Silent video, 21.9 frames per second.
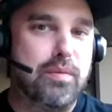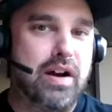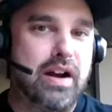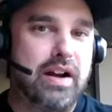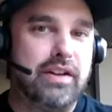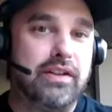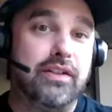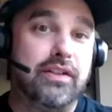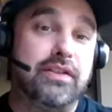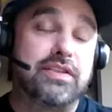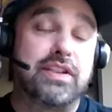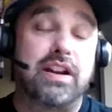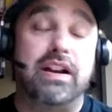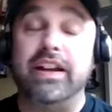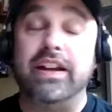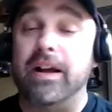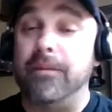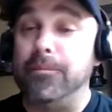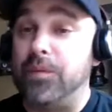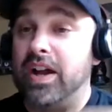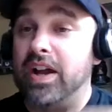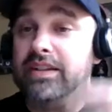reminders?
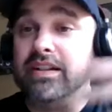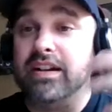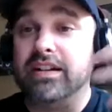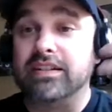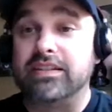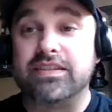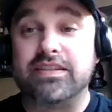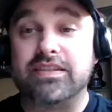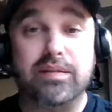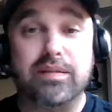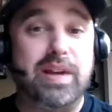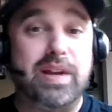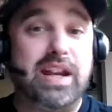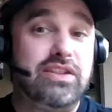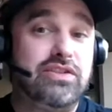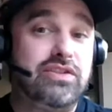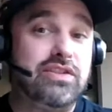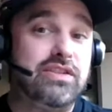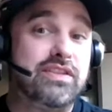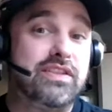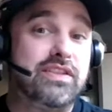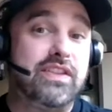I talk to some
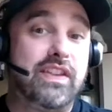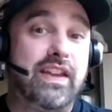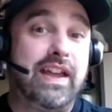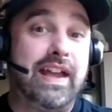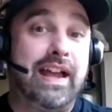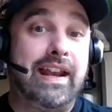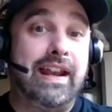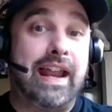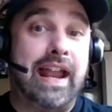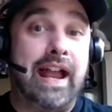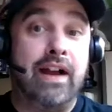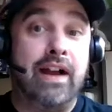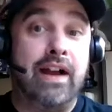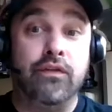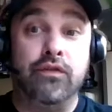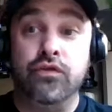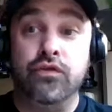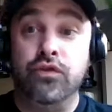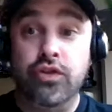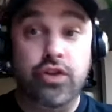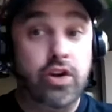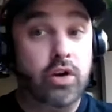agents that have
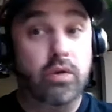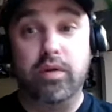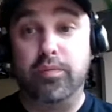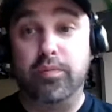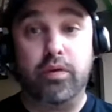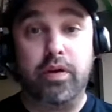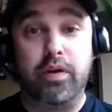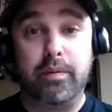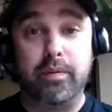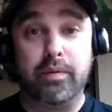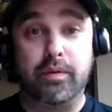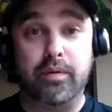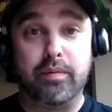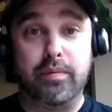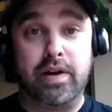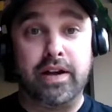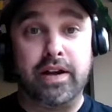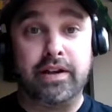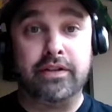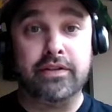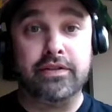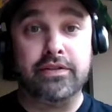no appointment
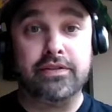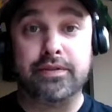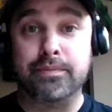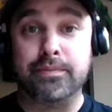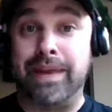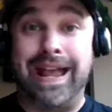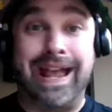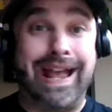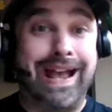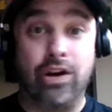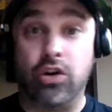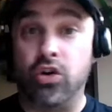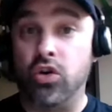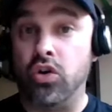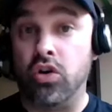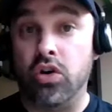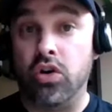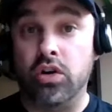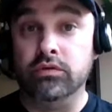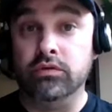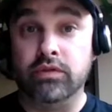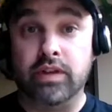reminders at
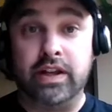all.